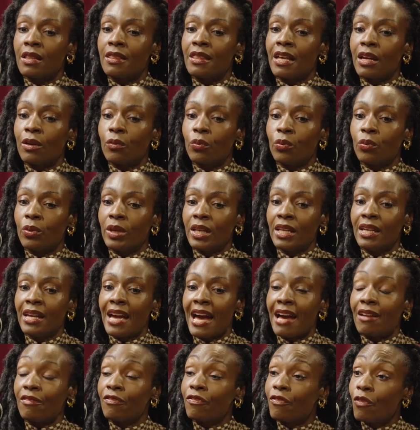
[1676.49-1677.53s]
that we
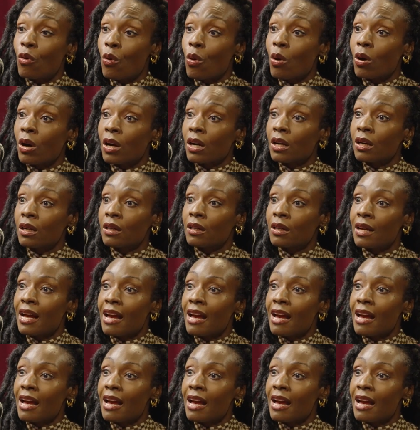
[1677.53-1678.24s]
at 4,